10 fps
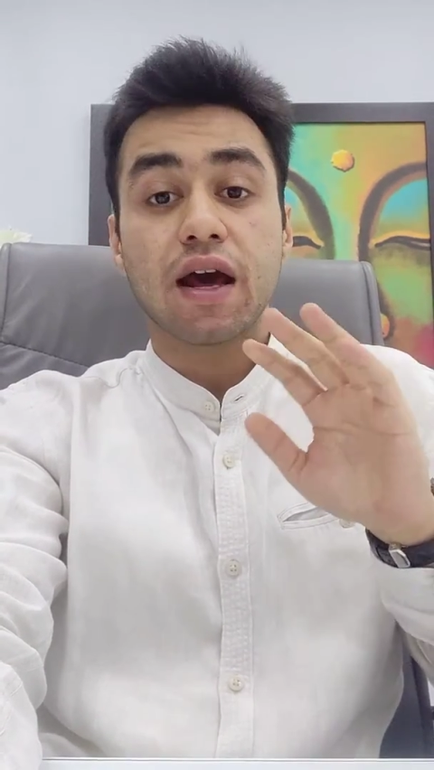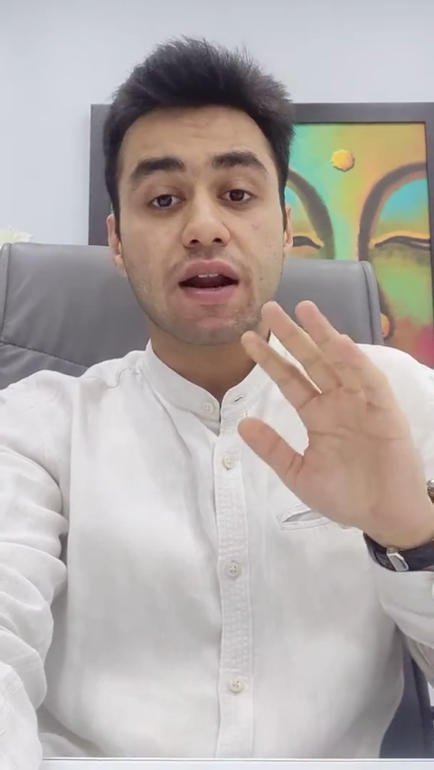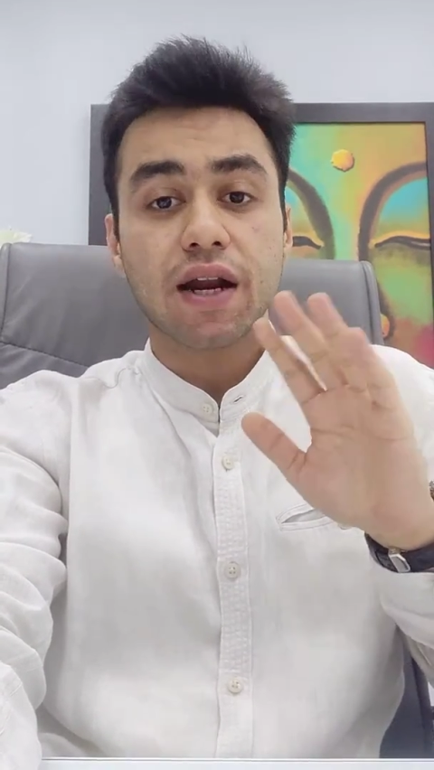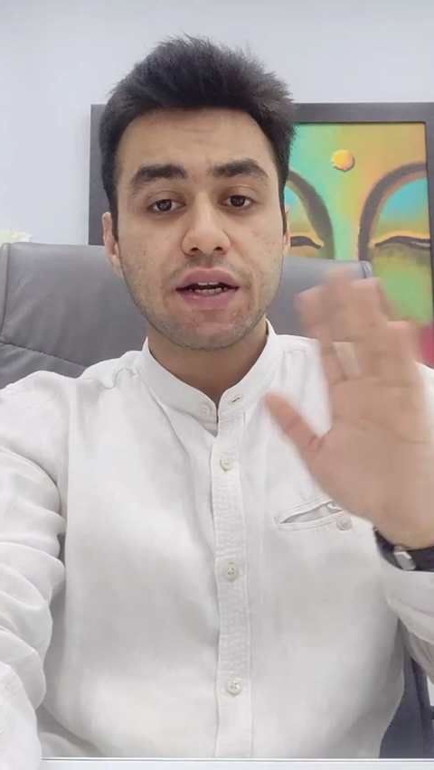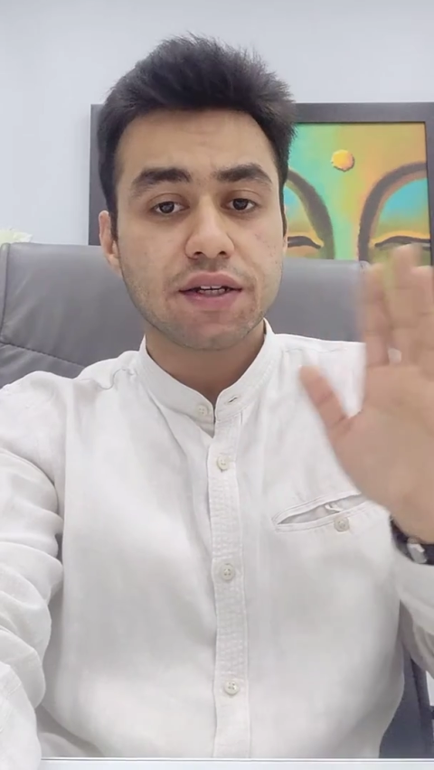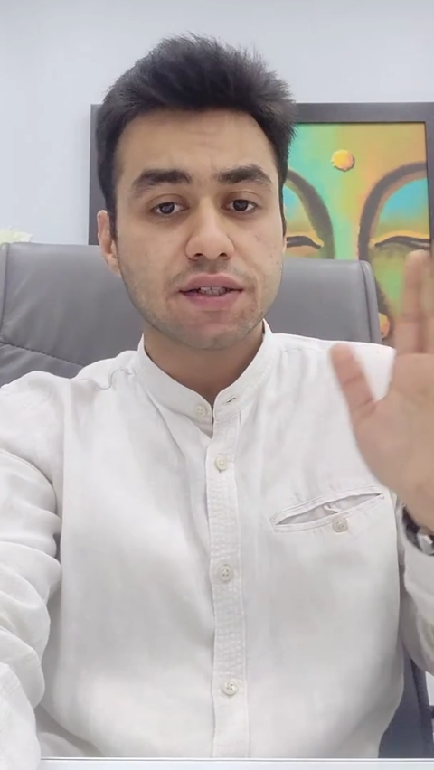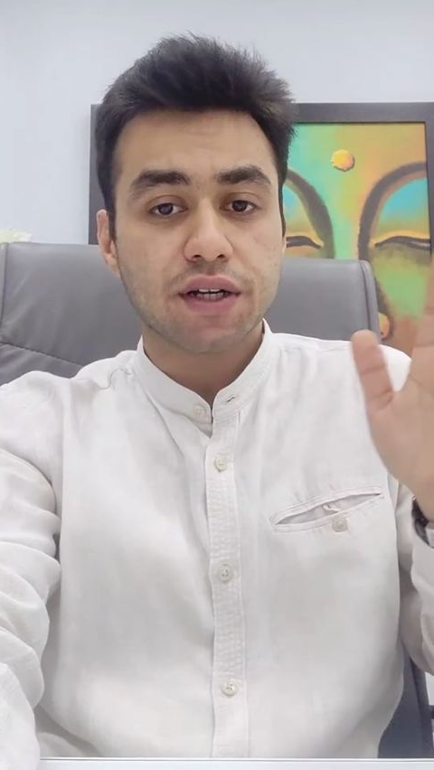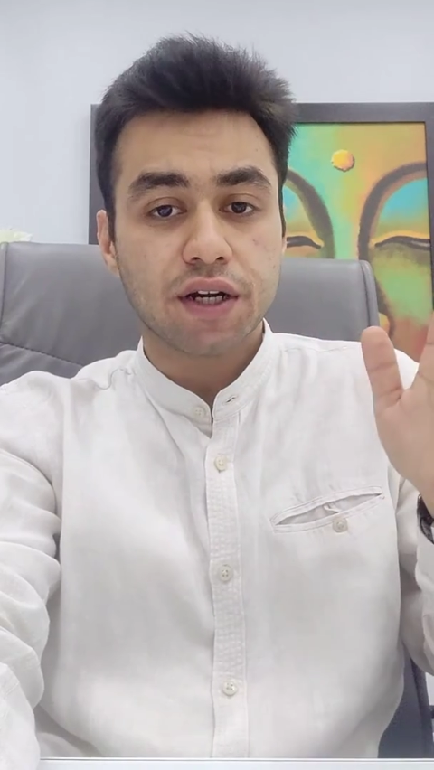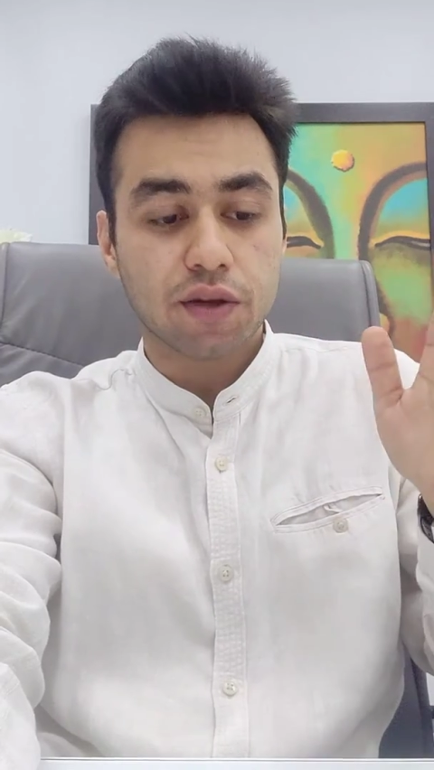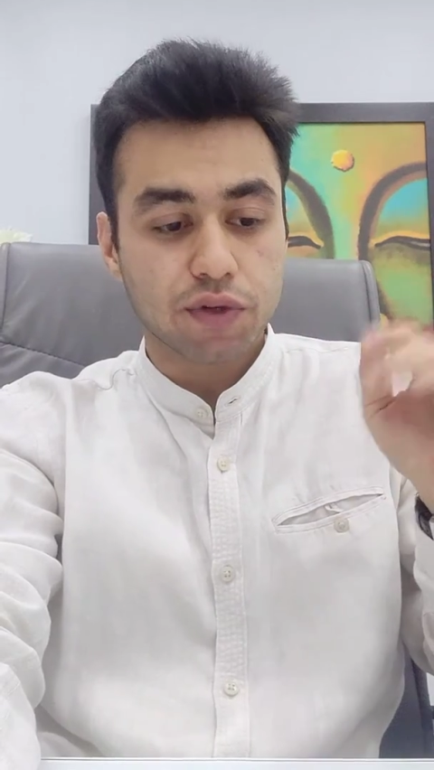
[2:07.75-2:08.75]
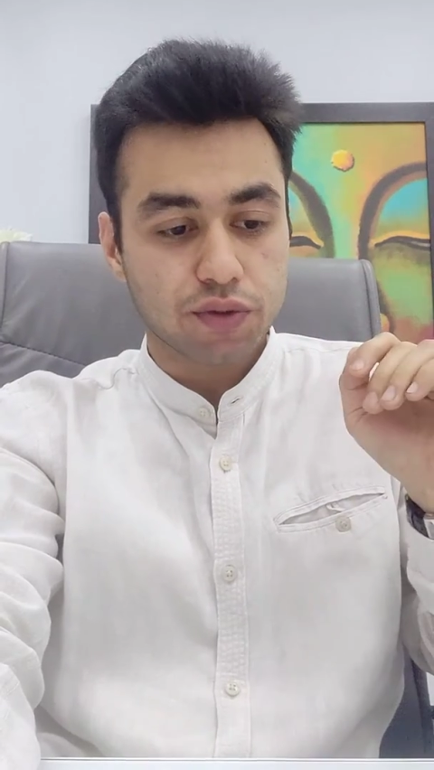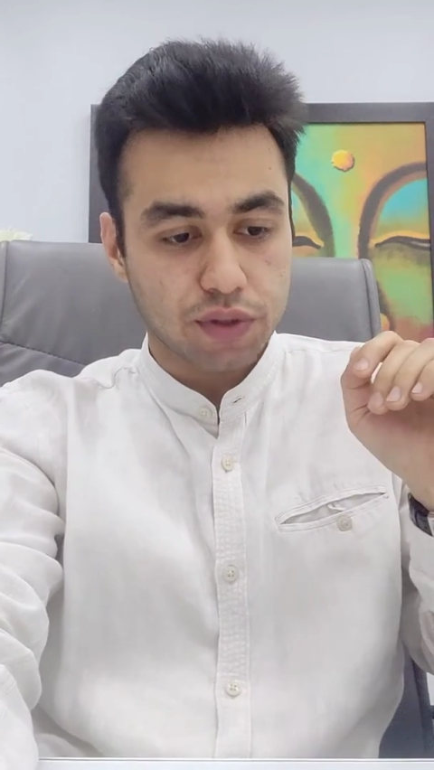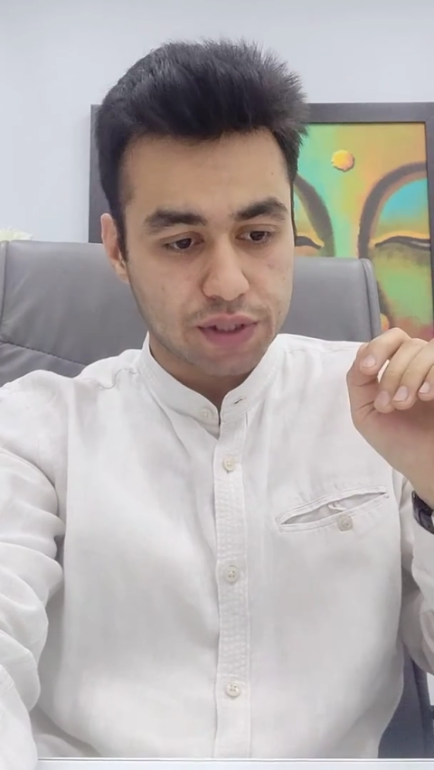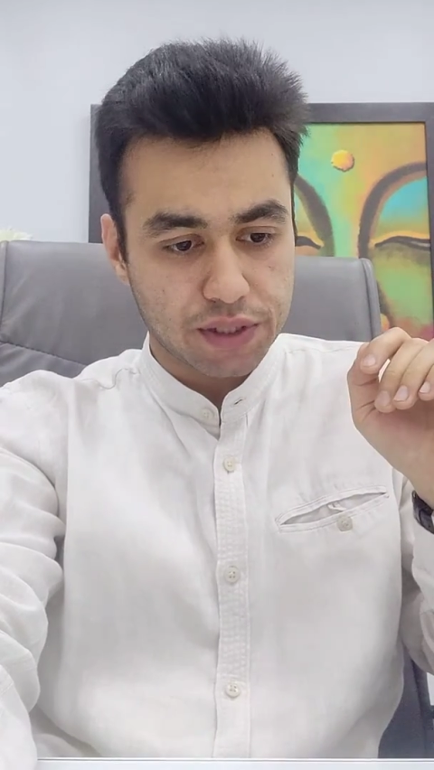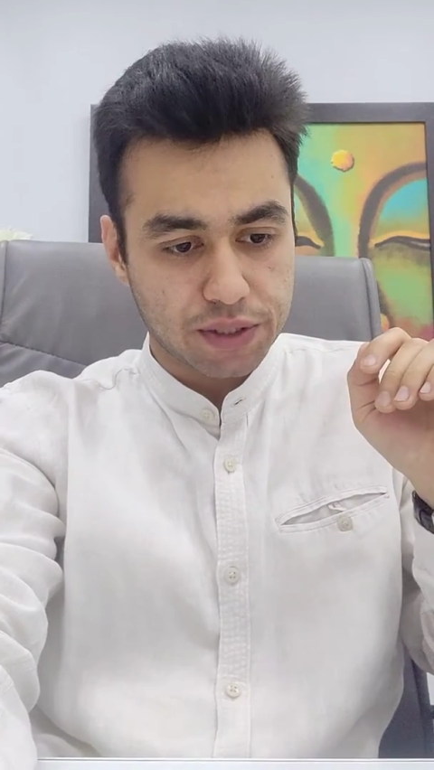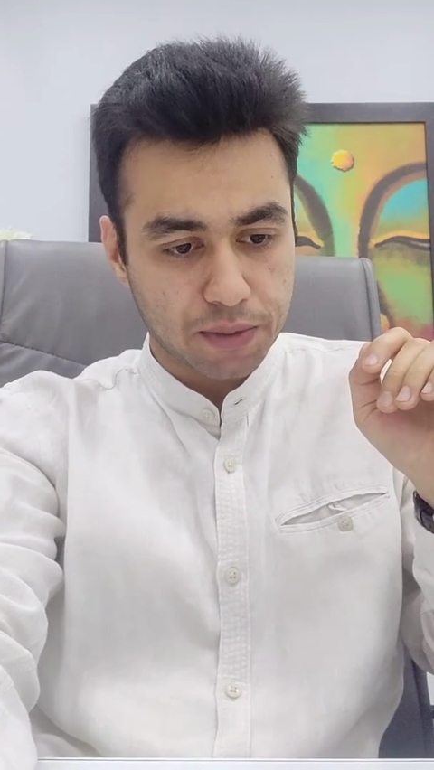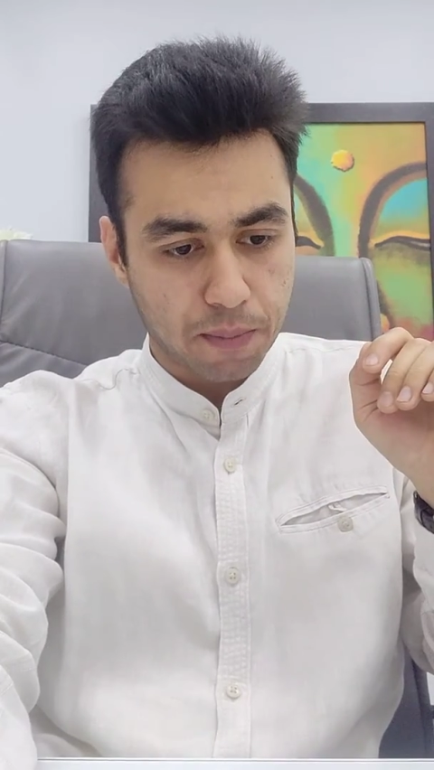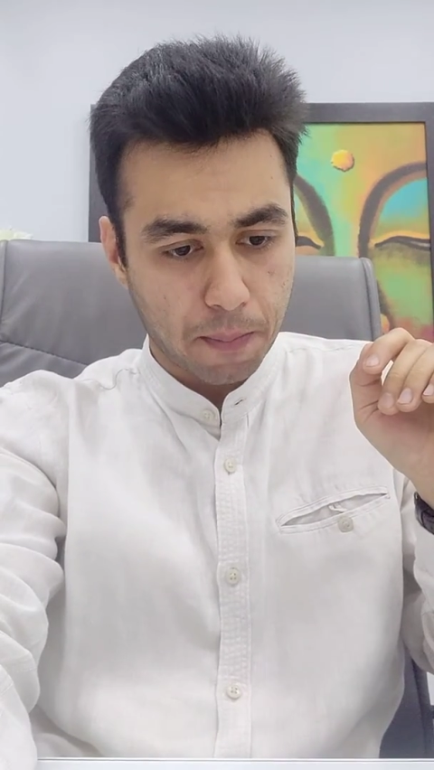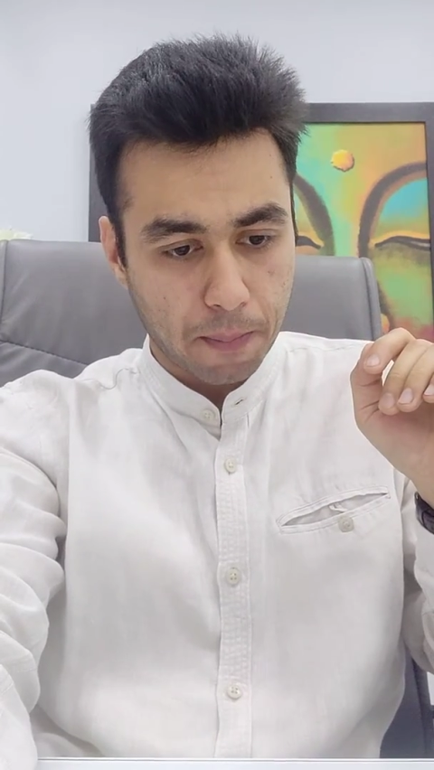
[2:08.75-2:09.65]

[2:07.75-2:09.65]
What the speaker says: righteous individuals